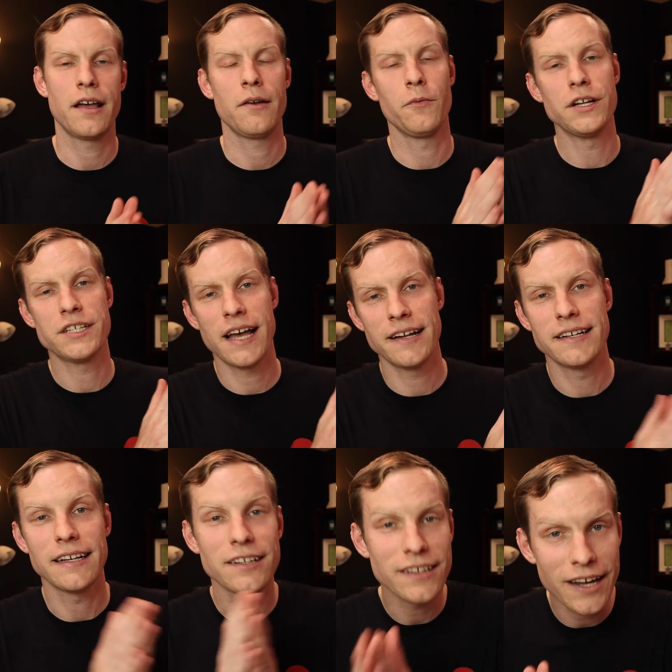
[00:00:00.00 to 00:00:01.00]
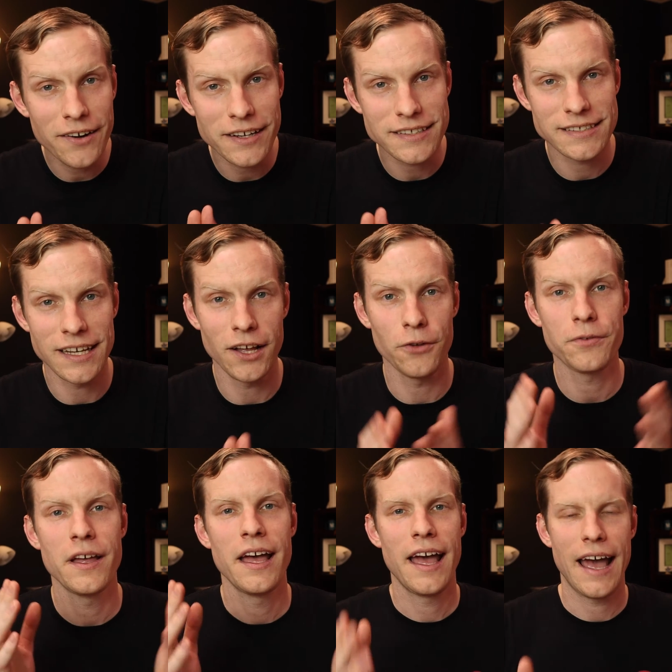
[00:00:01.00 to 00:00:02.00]
which had declared itself
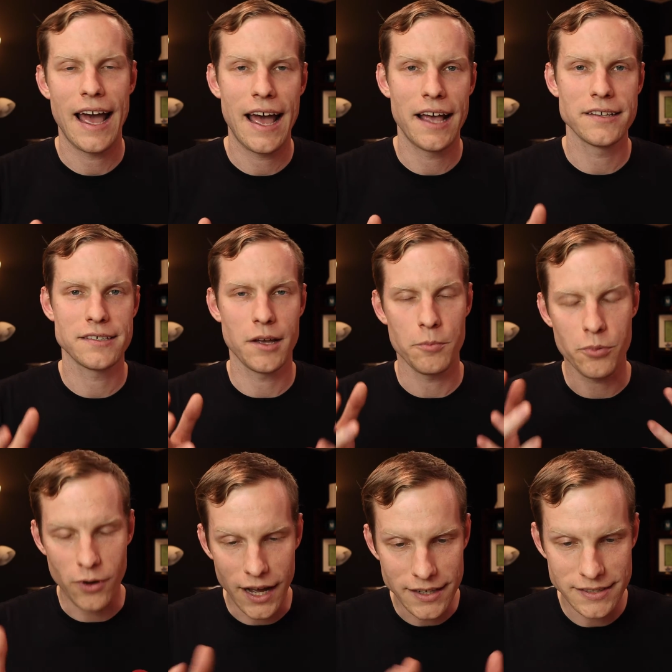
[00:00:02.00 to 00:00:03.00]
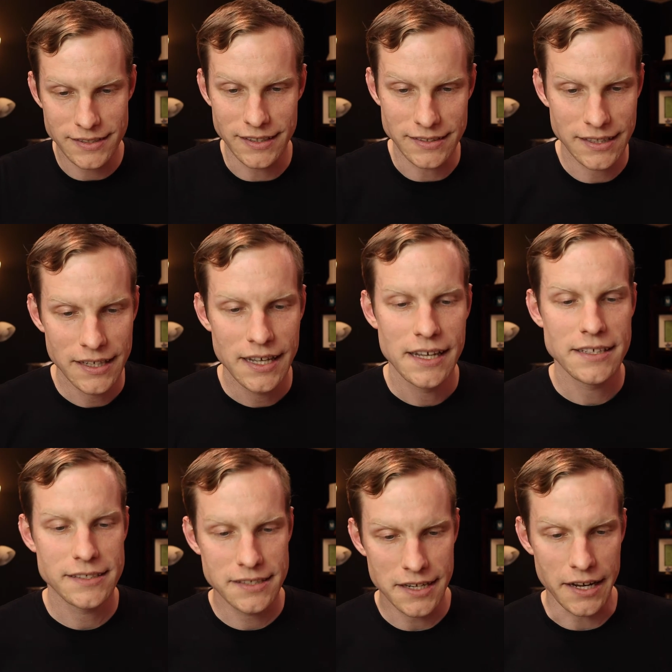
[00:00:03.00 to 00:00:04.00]
as a Protestant
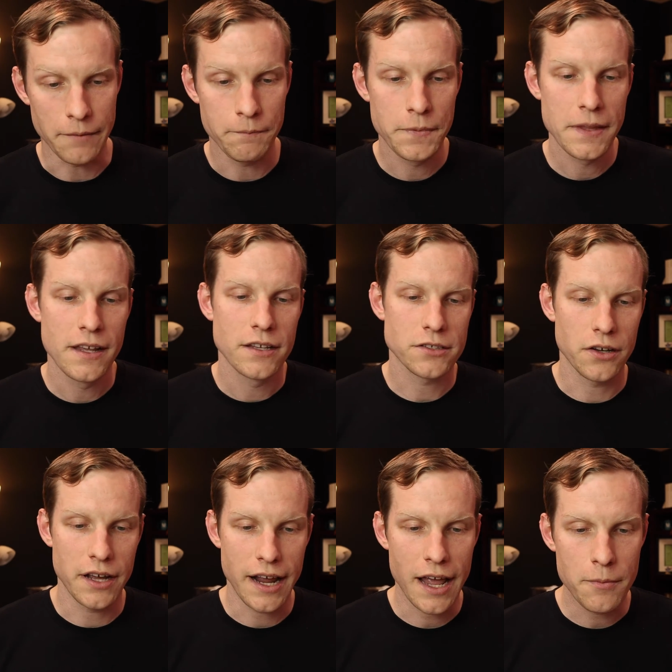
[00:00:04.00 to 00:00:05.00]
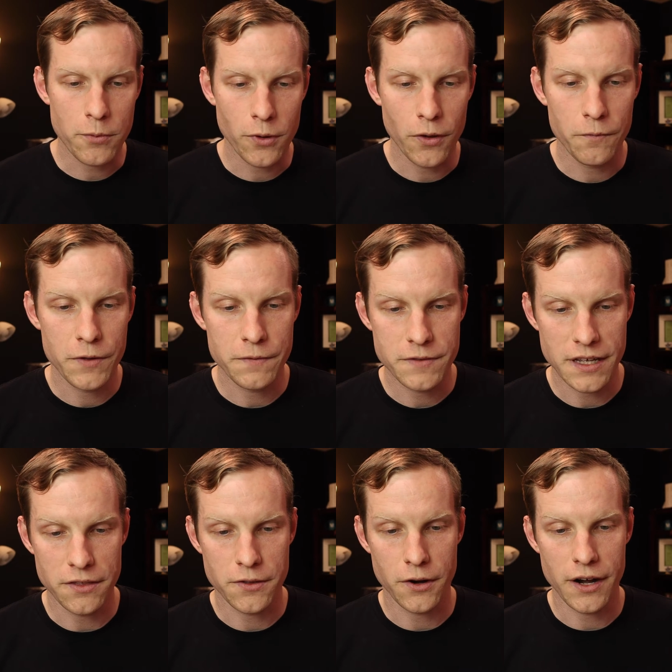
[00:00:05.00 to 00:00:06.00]
city. So in April
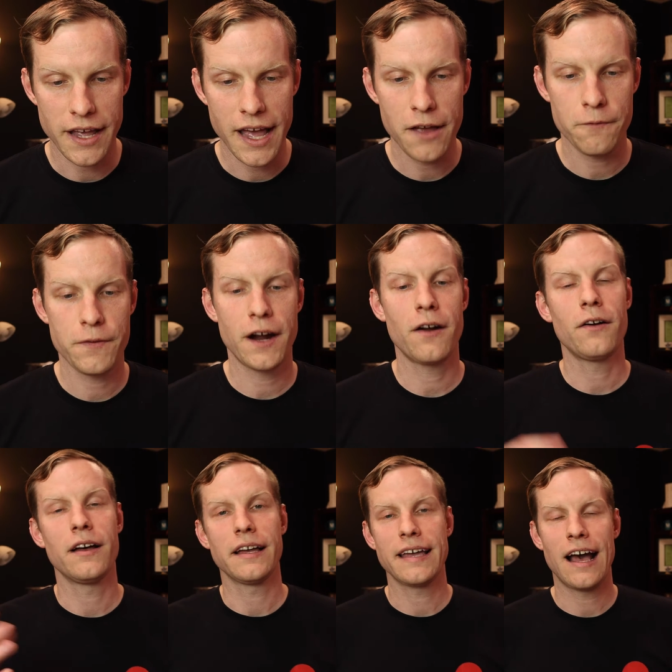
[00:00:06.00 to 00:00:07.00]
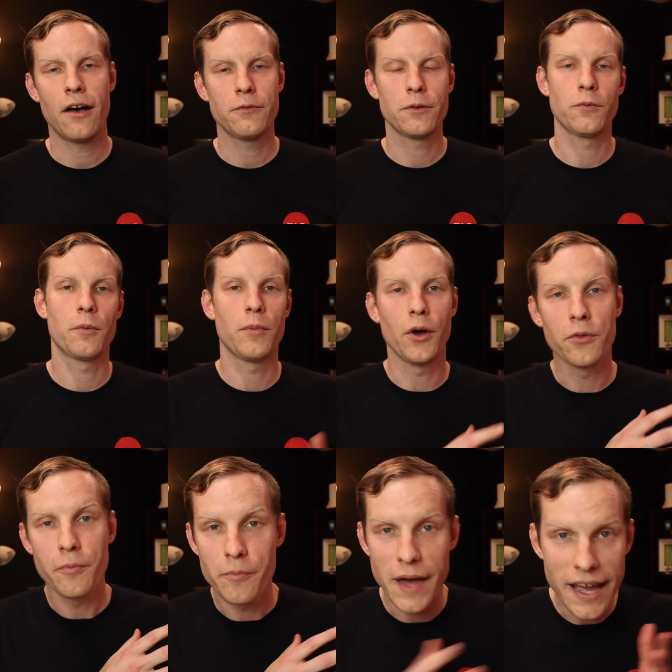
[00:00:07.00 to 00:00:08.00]
1538, Farel and Calvin were
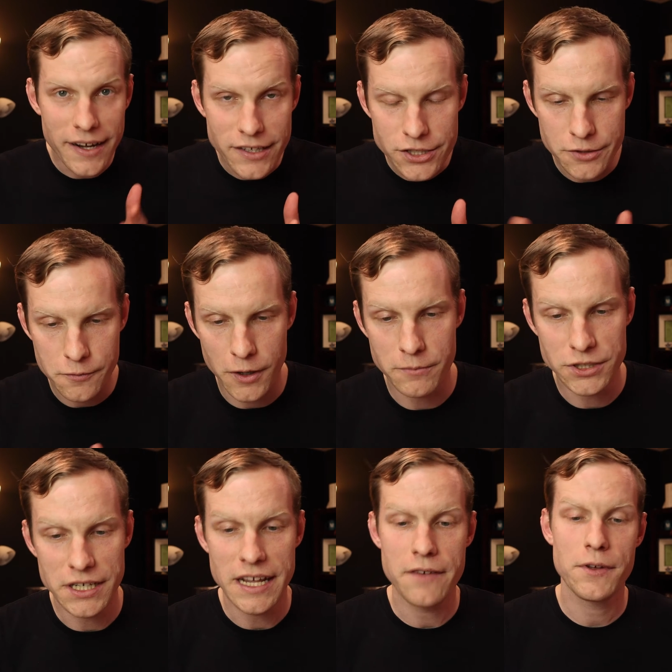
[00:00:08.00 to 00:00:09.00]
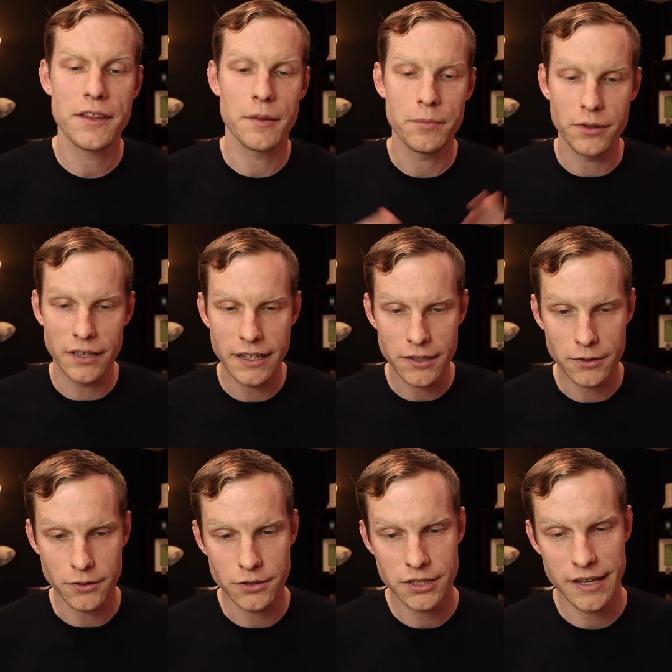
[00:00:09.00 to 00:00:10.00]
both banished from Geneva. The
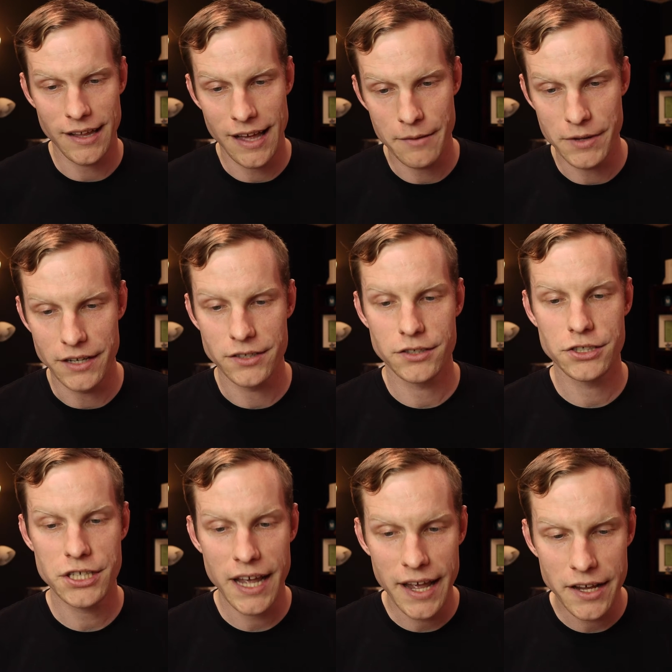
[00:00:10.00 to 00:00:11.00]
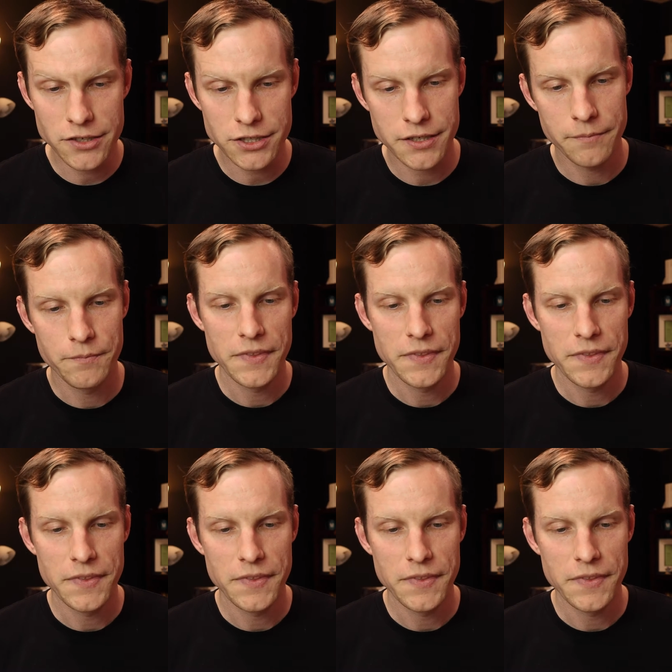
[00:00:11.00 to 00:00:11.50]
political climate changed